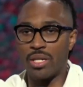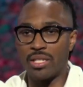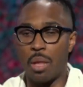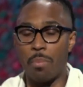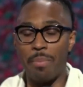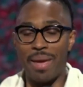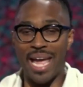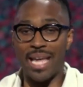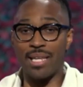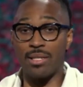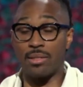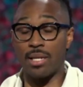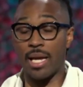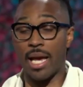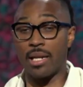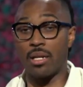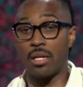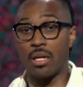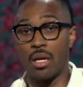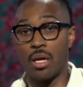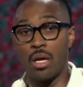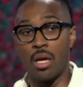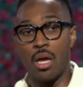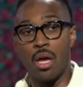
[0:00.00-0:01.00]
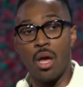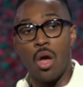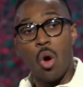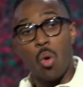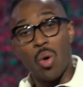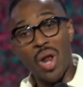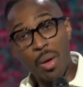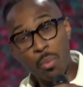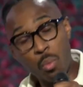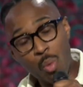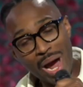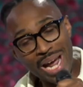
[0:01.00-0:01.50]
And the man said,
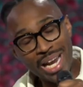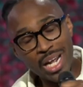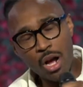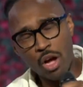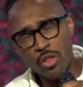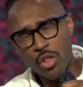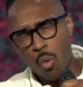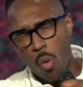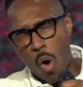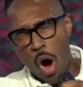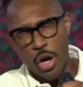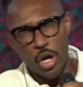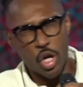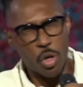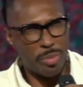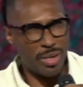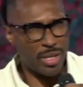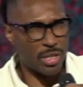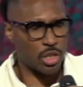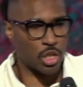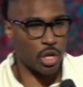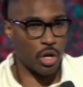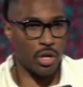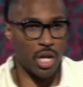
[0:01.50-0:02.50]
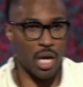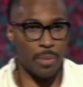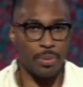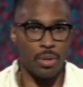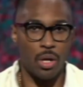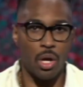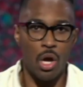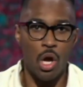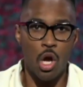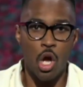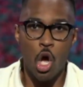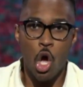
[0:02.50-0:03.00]
"Well, I'm waiting on the water to be stirred up."
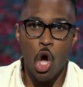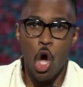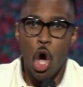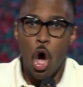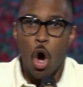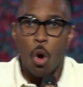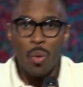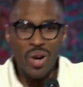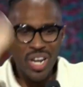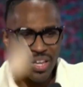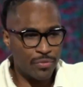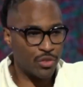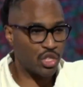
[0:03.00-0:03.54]
What if